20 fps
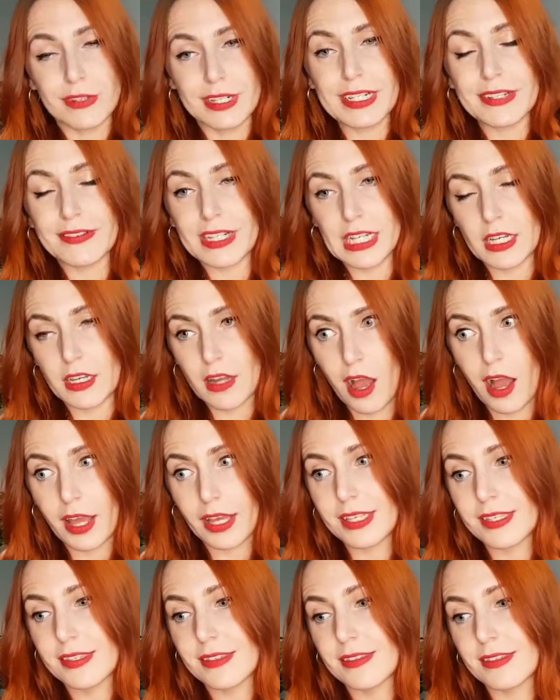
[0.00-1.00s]
really, really
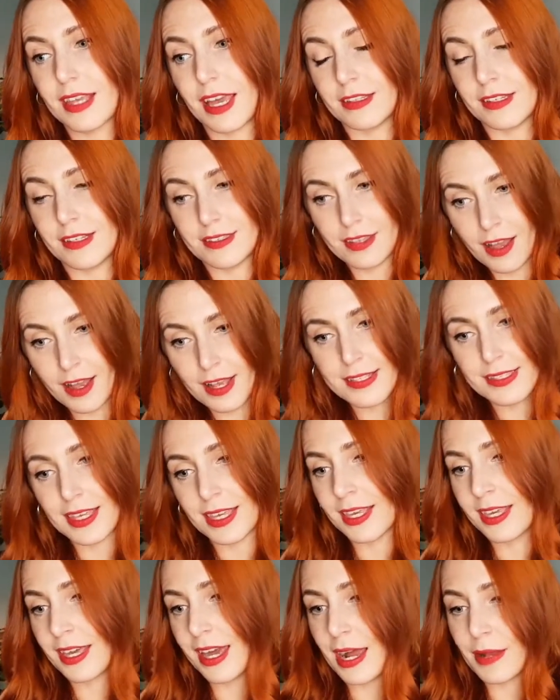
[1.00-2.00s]
nice and the
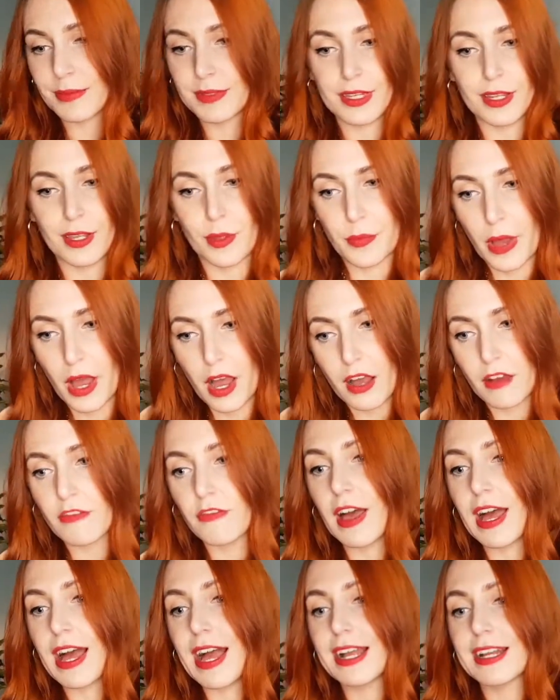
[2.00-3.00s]
sizing absolutely
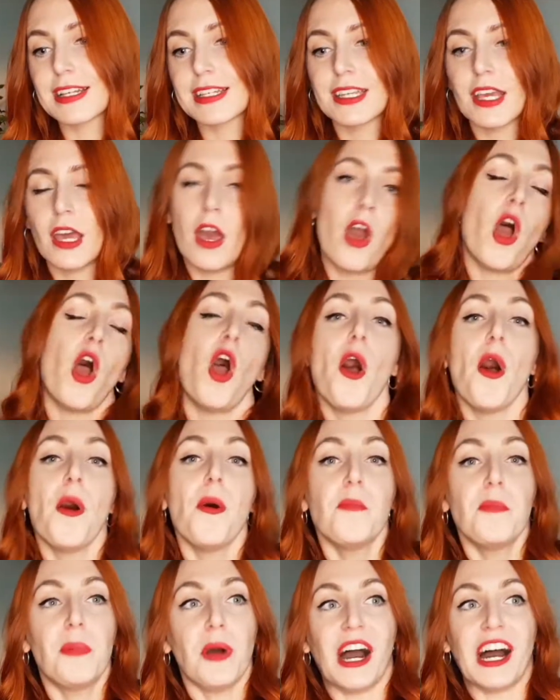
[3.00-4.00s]
perfect,
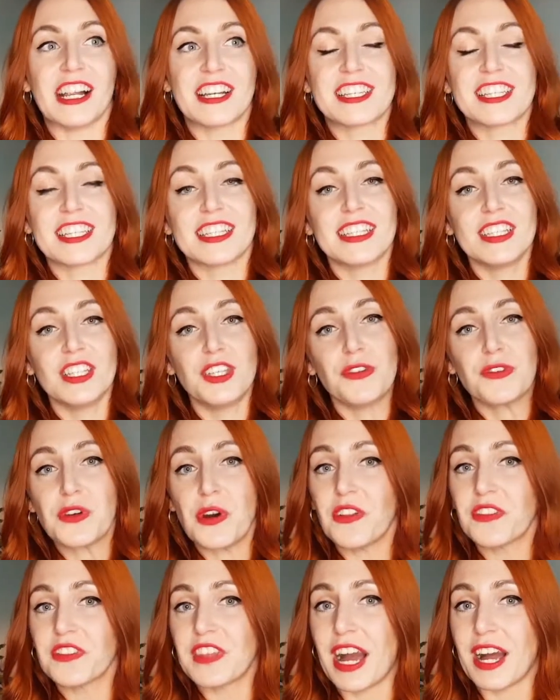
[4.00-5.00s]
but you've
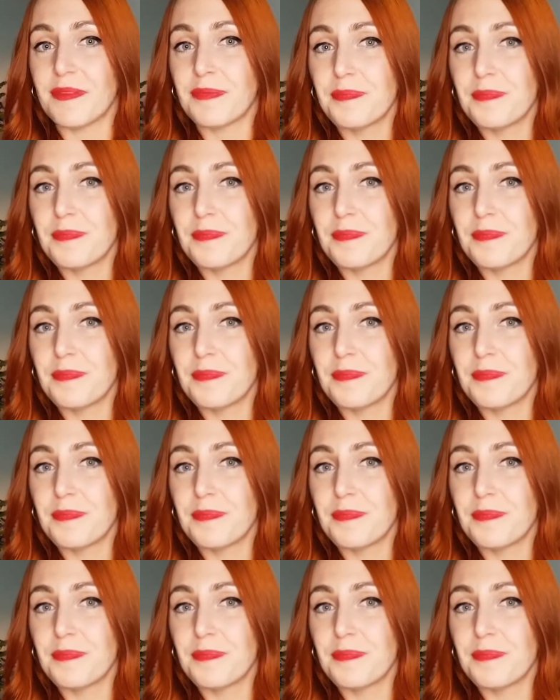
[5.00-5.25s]
got that